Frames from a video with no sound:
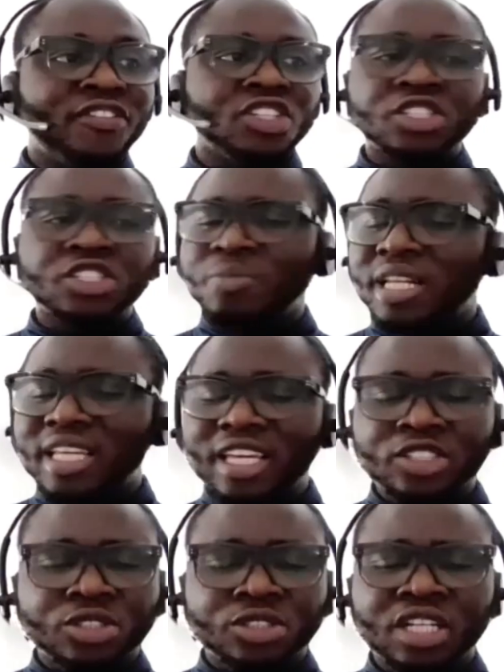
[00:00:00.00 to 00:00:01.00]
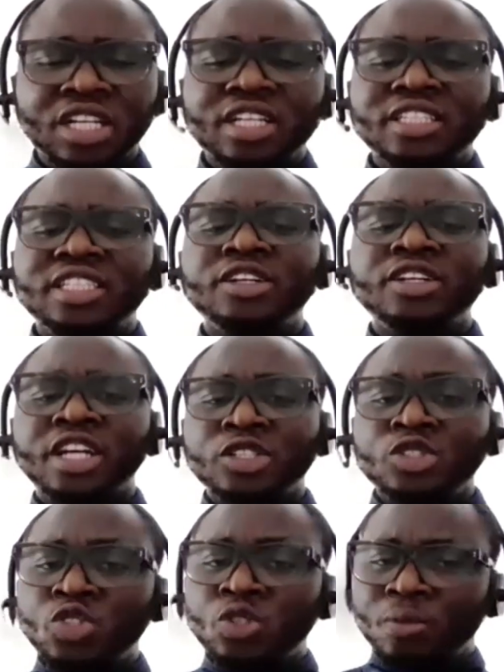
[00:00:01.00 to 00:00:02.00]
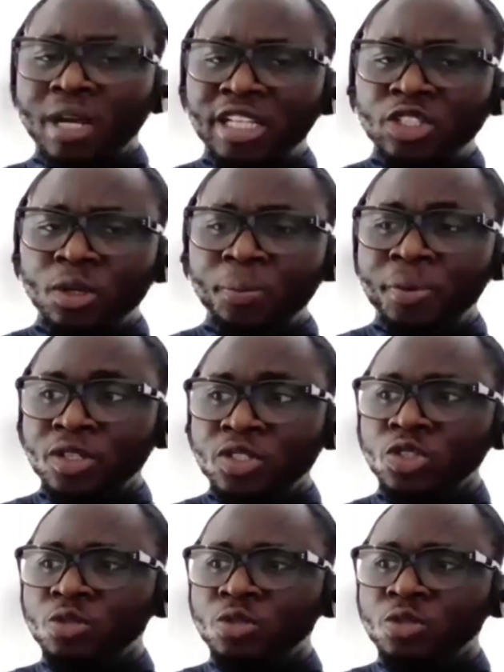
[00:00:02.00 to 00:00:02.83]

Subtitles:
If it is medication that you can use to manage your pain,